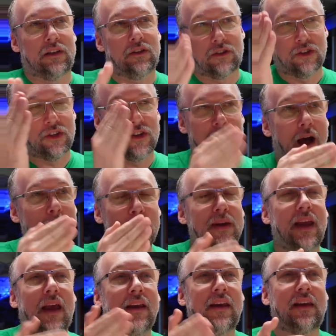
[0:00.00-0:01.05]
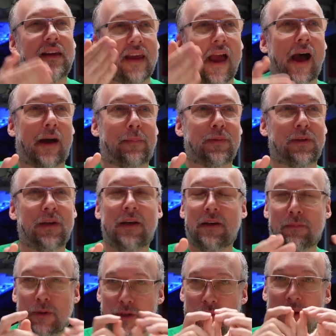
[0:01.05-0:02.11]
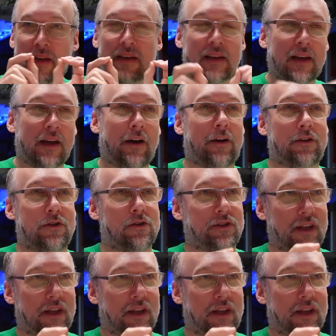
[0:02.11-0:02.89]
There should not be any gaps between the characters,